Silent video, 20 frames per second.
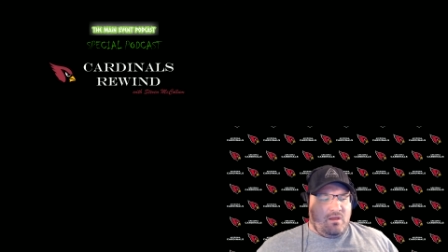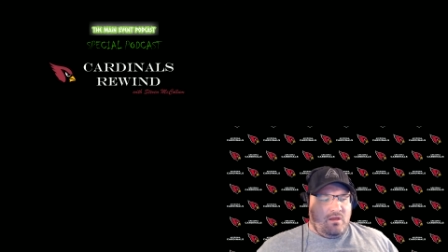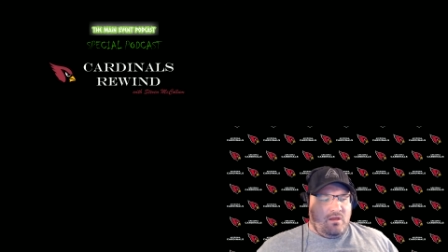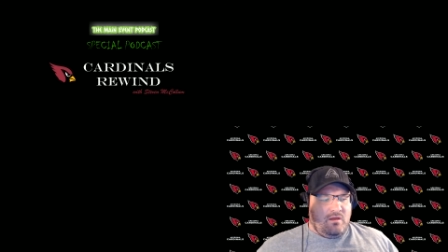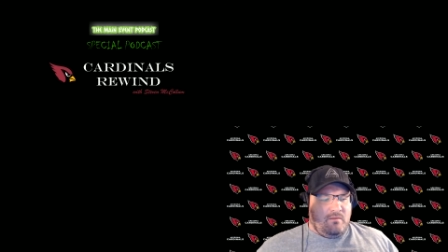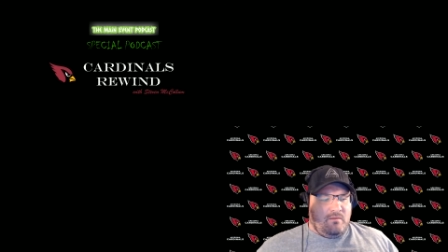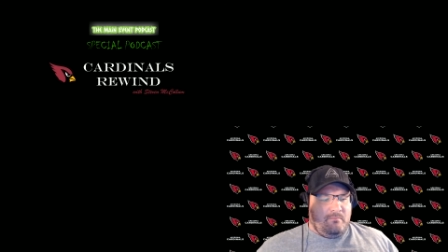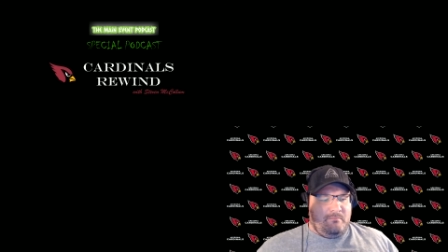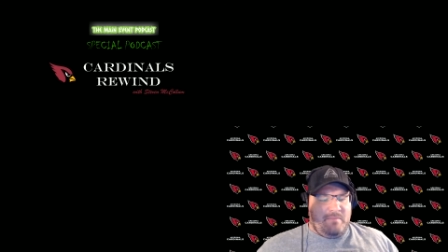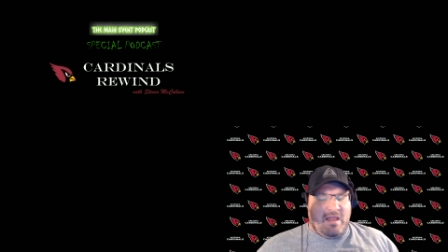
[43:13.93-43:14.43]

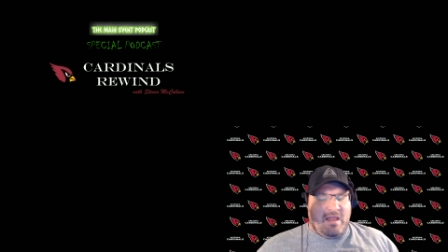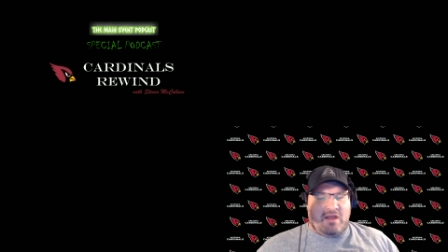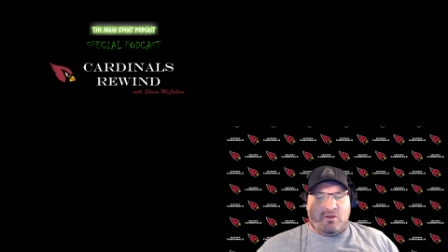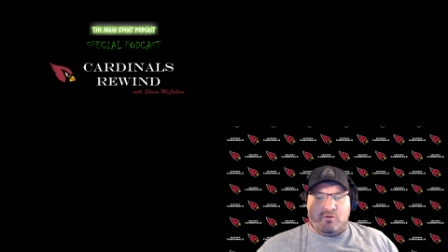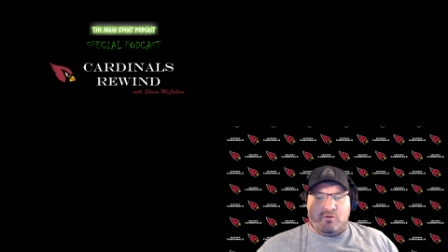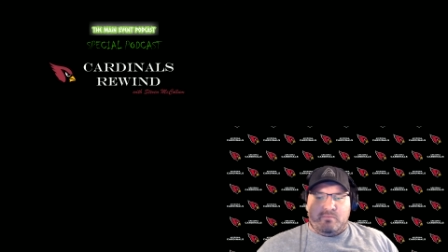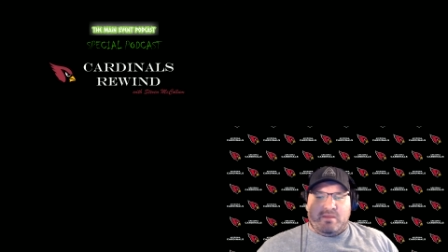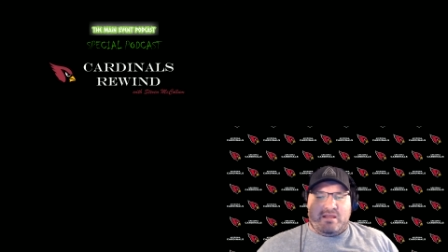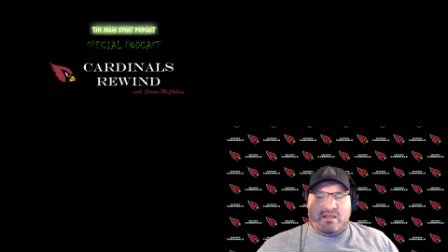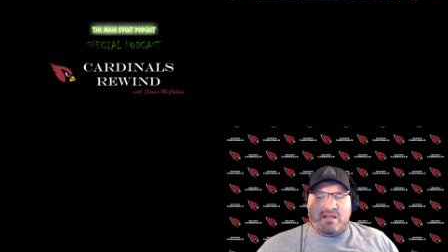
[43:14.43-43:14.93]

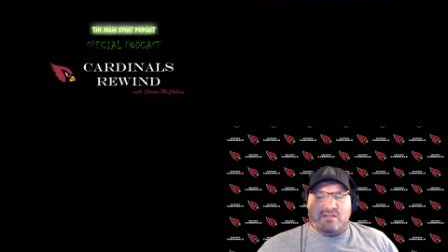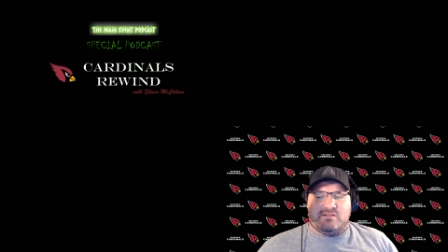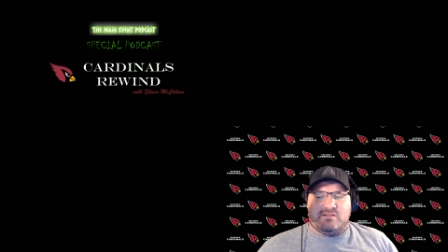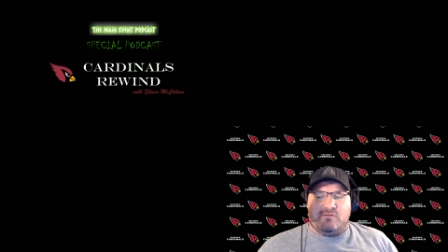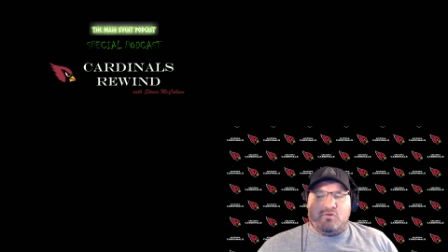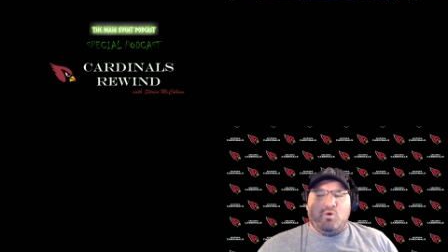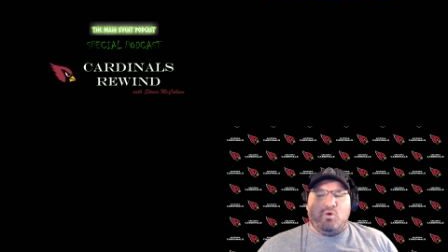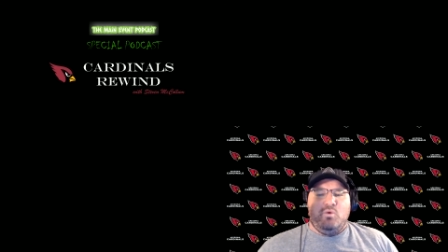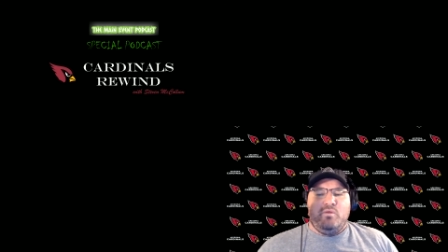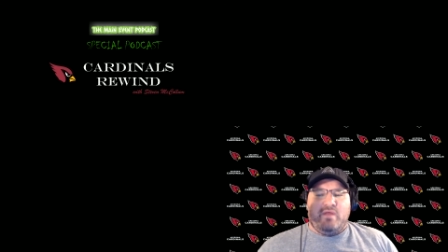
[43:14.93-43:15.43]
better because
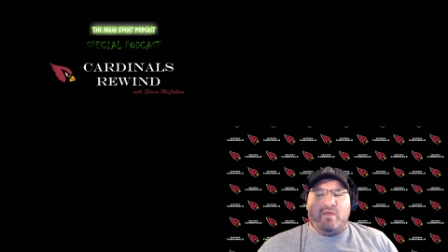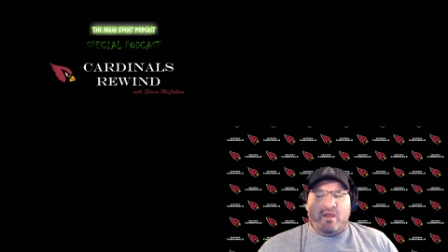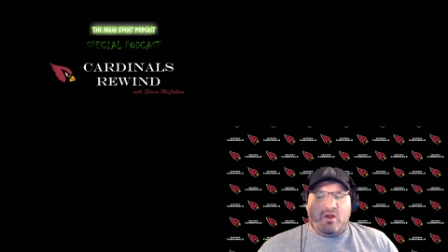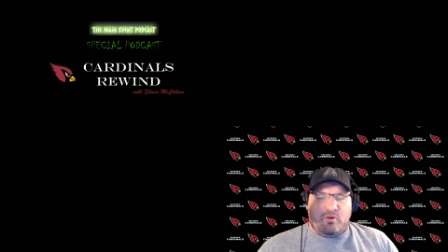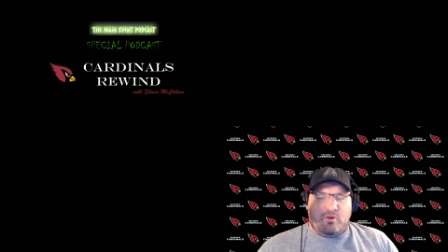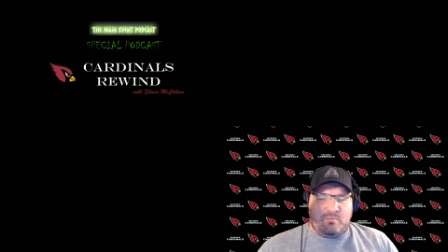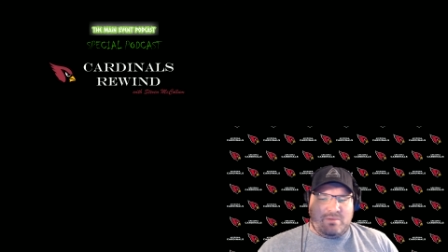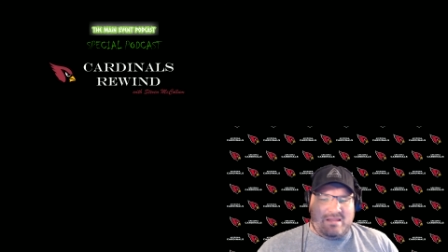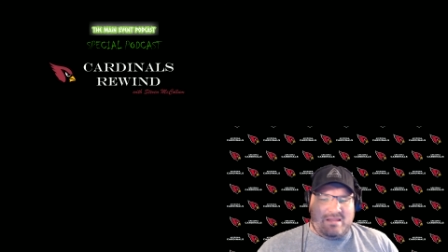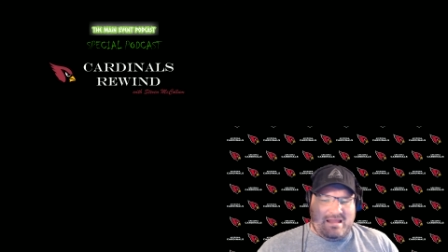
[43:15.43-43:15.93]
of who they
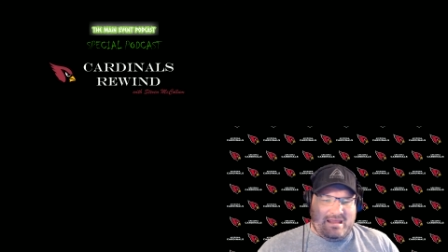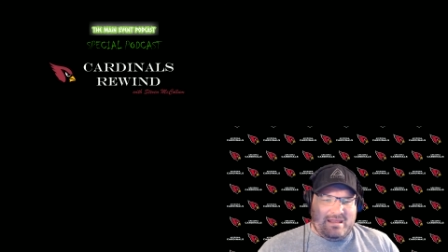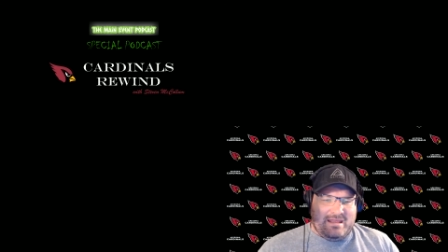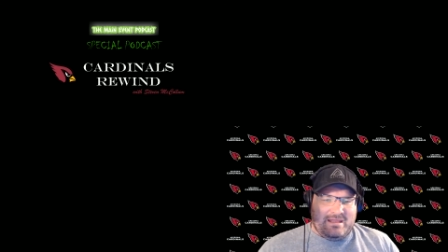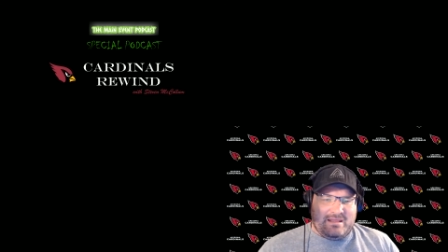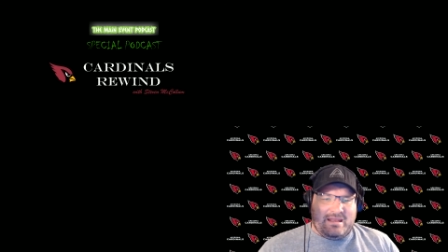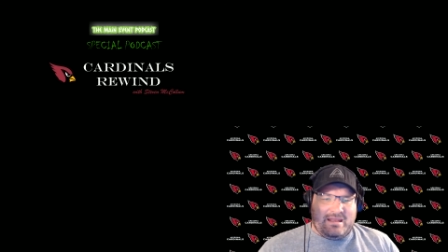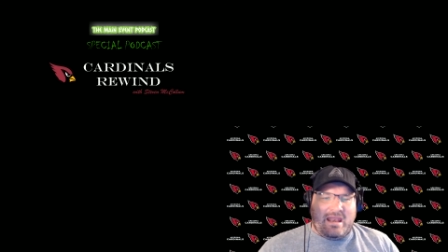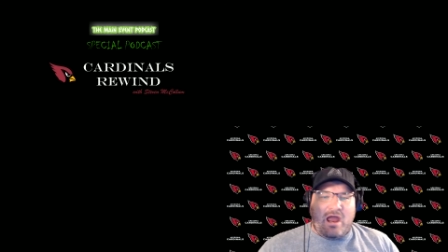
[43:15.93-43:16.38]
are playing and